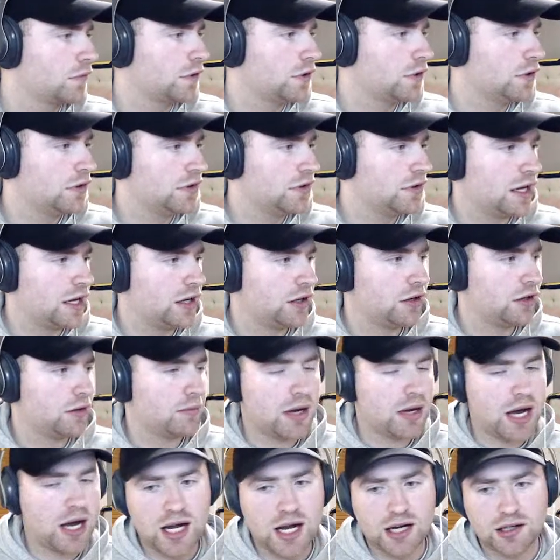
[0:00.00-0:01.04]
Danaher
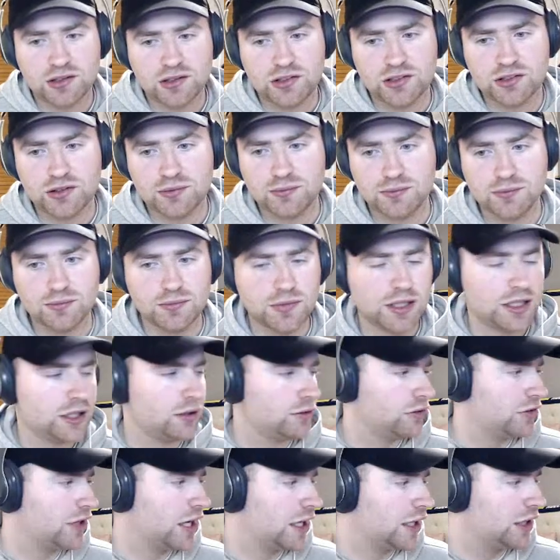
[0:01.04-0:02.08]
marks, and he'll
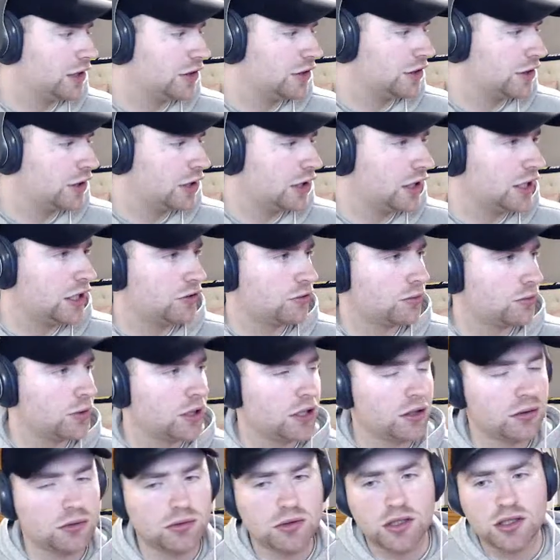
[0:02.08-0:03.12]
take his 30 as
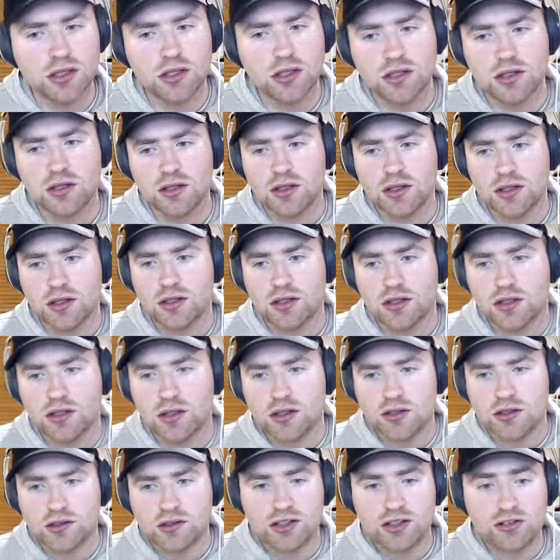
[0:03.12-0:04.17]
well.
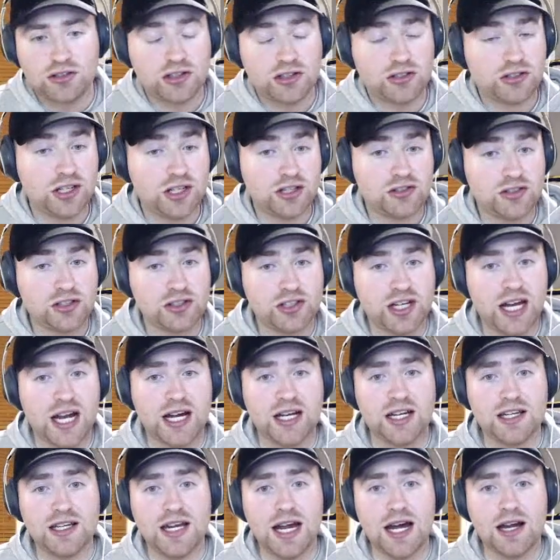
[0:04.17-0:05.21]
So it's just
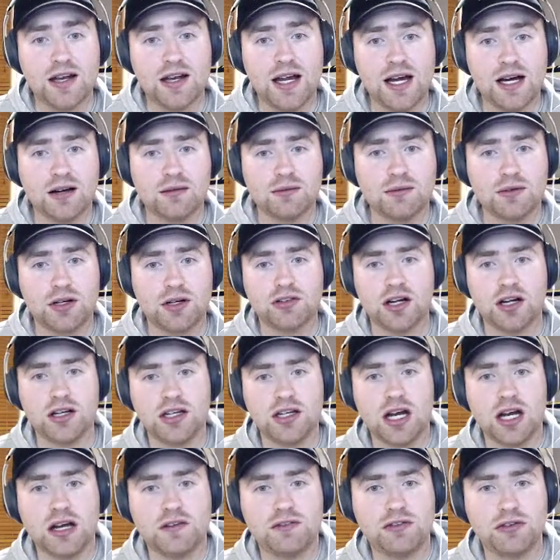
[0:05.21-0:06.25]
counting down now. I don't
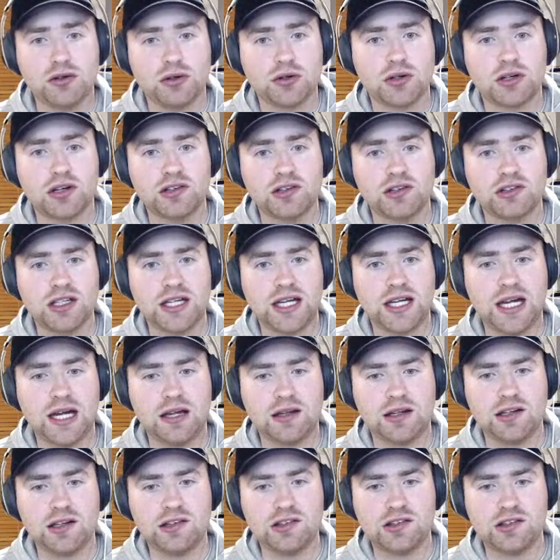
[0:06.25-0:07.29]
know if Zorko's going to get
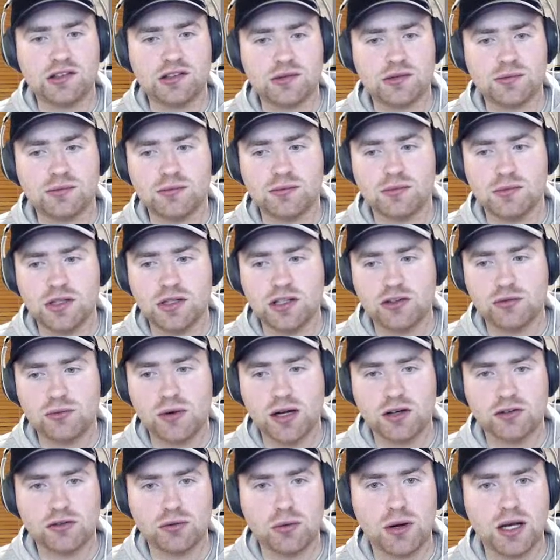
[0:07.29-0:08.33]
this
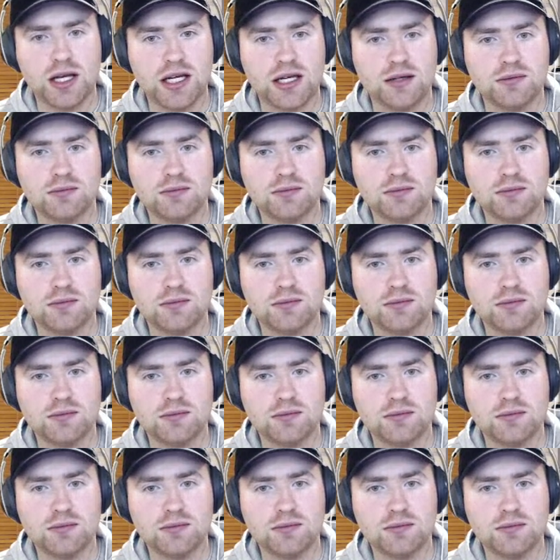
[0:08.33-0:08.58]
120.